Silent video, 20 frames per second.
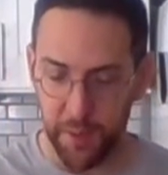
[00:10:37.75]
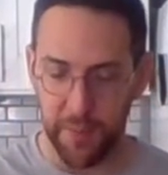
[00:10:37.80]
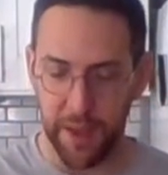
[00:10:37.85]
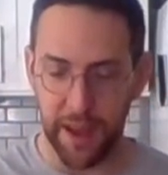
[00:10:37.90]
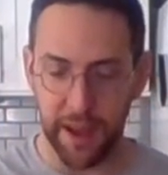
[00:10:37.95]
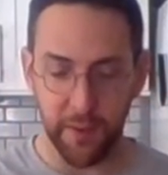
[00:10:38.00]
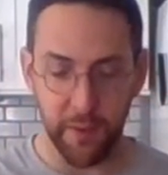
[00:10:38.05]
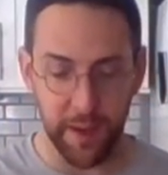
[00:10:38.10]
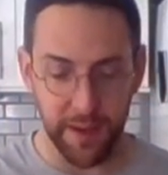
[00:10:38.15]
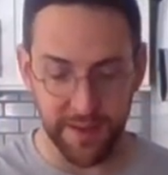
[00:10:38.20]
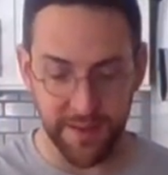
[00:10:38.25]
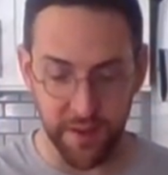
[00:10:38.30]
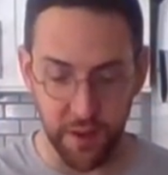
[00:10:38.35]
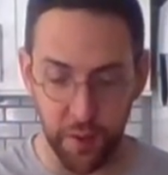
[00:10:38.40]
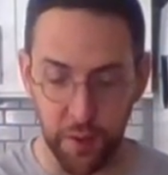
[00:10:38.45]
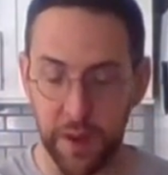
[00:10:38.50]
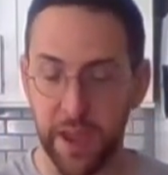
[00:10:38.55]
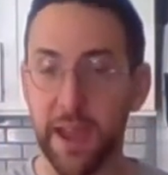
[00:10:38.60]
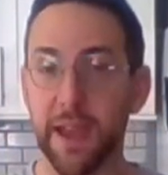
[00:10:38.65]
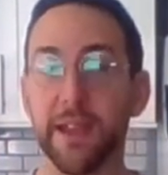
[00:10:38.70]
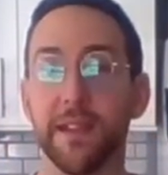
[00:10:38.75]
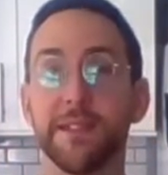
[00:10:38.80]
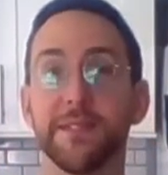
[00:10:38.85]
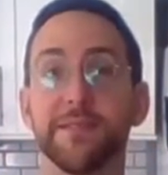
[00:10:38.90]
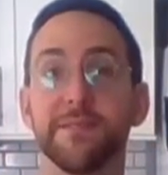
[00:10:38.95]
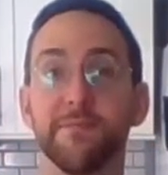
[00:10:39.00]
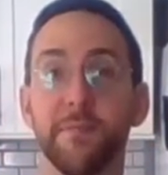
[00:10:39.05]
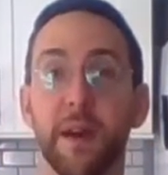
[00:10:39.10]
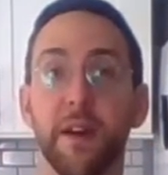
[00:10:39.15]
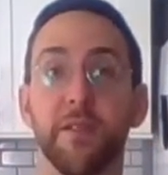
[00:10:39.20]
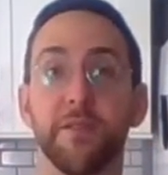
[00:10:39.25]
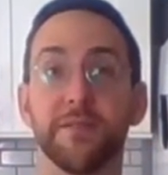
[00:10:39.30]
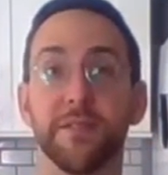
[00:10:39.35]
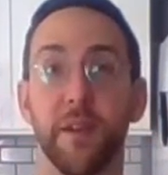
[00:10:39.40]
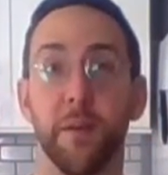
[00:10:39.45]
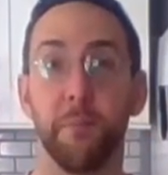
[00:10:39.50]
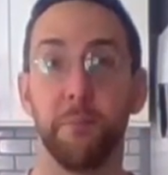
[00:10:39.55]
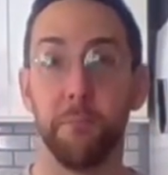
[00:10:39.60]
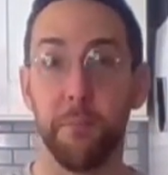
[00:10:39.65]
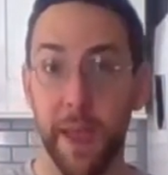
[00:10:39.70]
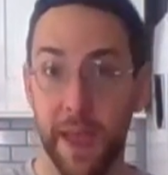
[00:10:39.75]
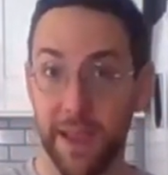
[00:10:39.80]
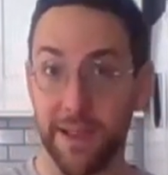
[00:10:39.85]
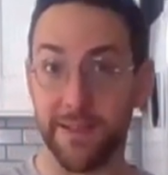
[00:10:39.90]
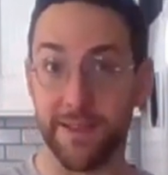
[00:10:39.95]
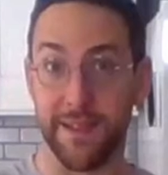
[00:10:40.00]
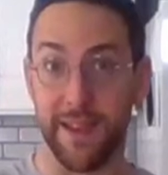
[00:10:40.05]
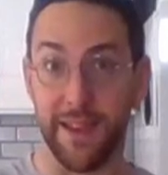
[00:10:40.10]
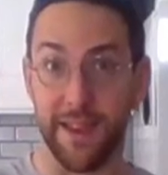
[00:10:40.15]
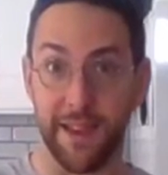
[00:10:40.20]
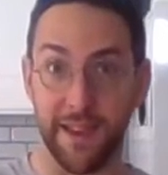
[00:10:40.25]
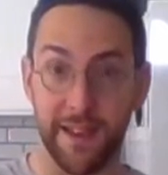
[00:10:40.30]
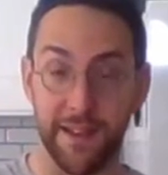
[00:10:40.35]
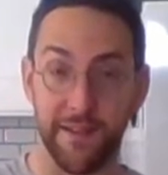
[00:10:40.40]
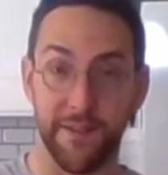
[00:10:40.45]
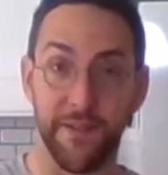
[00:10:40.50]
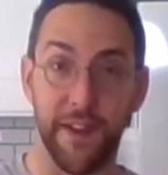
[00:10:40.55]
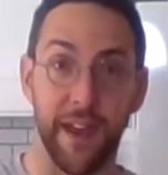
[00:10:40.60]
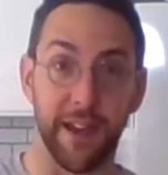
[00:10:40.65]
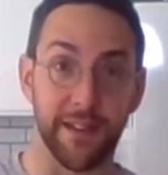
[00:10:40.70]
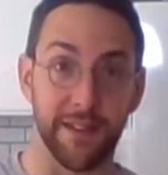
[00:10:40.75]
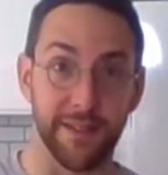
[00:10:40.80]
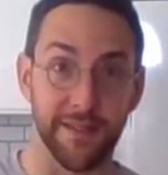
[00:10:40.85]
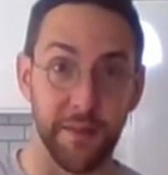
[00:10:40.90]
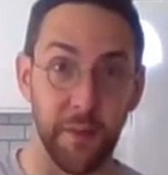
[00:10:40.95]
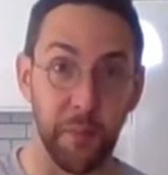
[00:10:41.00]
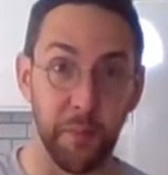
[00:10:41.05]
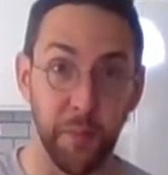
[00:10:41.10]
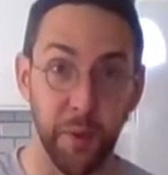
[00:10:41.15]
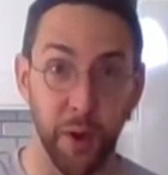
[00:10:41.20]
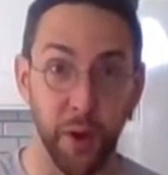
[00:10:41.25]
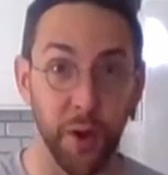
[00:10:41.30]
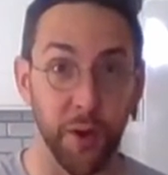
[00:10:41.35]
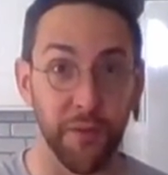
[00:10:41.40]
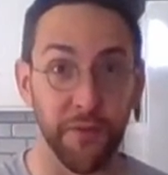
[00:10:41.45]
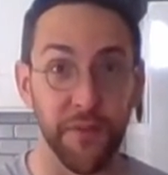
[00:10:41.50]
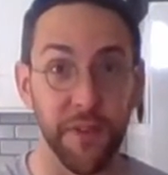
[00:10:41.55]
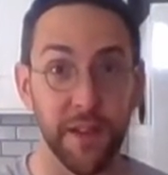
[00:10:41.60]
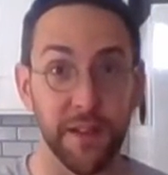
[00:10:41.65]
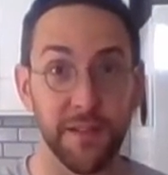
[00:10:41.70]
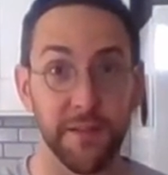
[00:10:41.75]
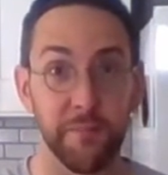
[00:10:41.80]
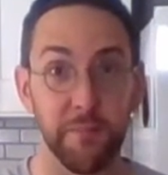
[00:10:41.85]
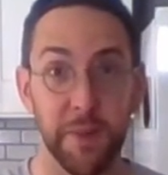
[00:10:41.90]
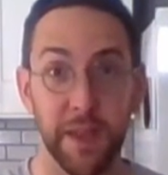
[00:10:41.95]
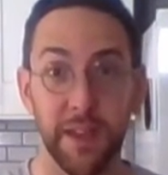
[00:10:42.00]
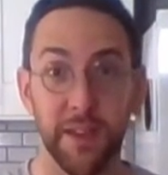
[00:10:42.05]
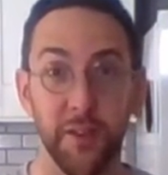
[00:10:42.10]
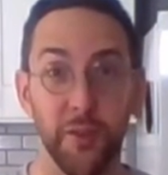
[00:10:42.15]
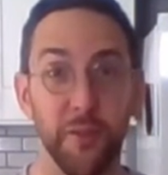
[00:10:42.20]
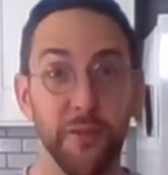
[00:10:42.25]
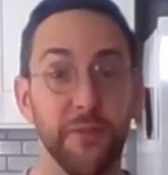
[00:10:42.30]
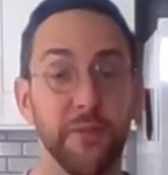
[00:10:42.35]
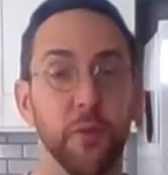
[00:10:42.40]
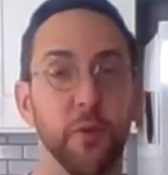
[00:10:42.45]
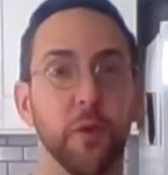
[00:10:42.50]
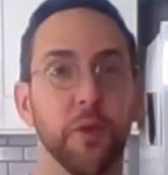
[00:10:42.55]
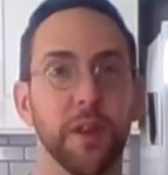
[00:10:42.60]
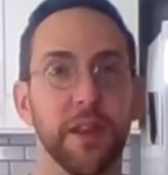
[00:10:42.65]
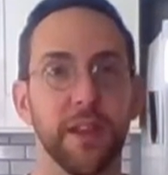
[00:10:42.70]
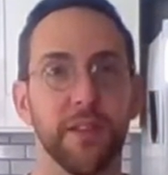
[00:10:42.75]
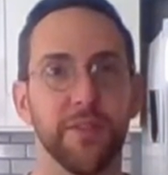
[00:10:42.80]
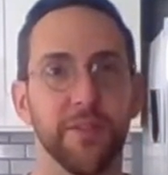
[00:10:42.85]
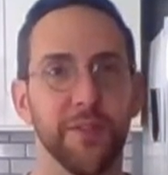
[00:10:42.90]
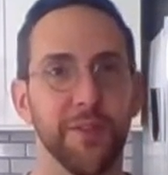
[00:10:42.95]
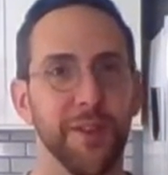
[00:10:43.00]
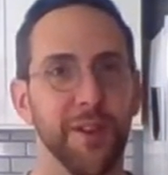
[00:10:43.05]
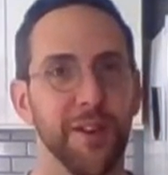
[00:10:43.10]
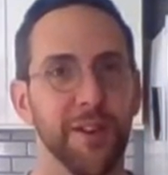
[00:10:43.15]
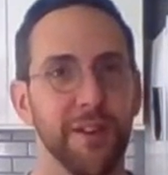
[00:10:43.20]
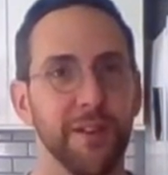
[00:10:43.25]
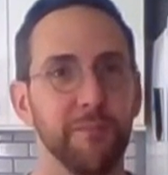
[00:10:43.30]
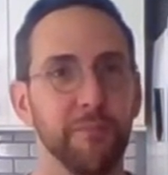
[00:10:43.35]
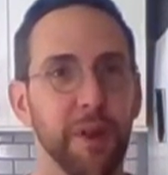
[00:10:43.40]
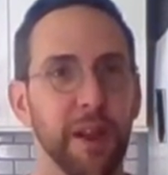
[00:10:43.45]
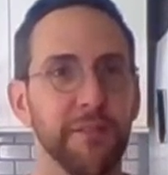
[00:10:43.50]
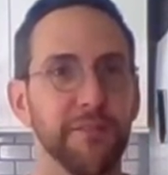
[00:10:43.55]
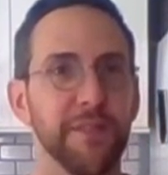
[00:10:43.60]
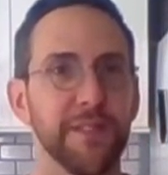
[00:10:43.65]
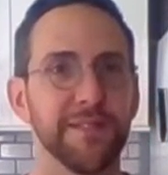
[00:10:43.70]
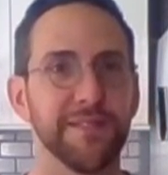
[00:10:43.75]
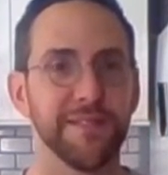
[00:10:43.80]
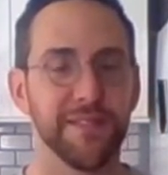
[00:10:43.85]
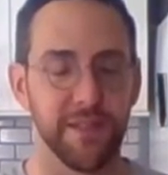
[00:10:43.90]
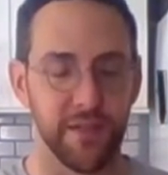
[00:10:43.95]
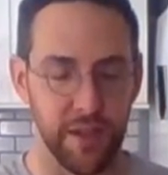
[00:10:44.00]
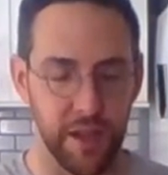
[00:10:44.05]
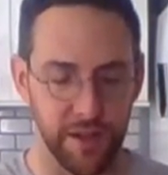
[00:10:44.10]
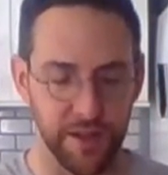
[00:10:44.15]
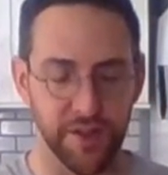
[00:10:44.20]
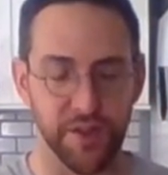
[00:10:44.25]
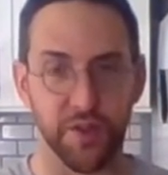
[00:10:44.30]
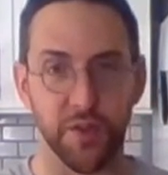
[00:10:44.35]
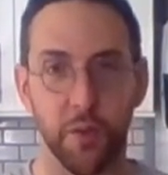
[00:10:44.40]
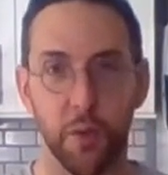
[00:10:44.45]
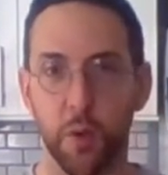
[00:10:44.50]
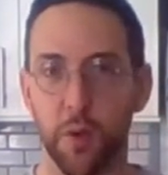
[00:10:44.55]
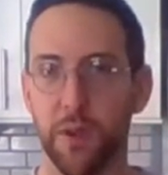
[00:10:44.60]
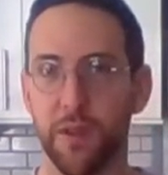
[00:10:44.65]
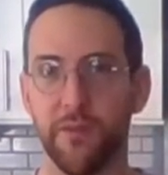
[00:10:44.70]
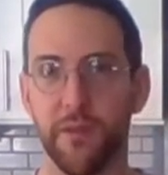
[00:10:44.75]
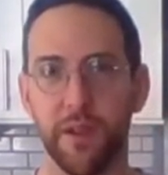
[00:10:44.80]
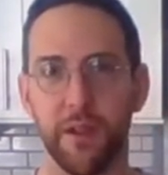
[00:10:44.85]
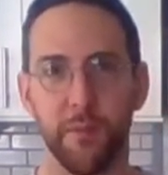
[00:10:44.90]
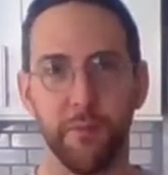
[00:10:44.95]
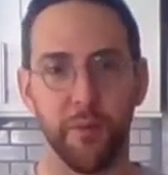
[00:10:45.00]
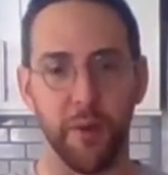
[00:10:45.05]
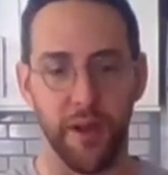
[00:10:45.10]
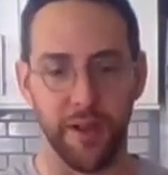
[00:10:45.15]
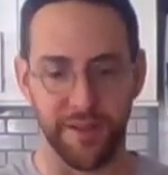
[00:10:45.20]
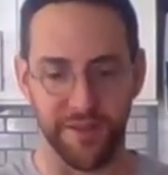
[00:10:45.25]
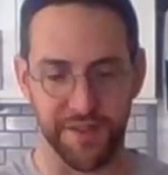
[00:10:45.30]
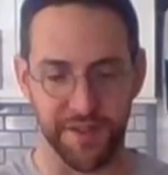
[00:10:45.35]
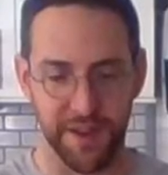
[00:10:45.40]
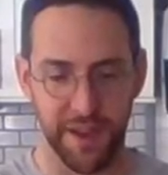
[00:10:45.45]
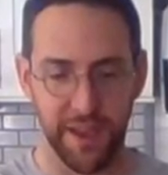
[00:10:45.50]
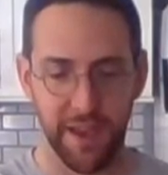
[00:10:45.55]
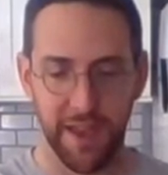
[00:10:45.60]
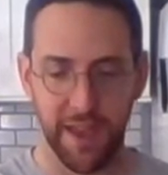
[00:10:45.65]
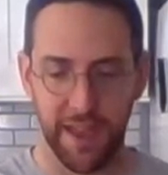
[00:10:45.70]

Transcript: But anyway, so it smells amazing, and in fact it's a perfect meal for either a breakfast, lunch, or even a brunch.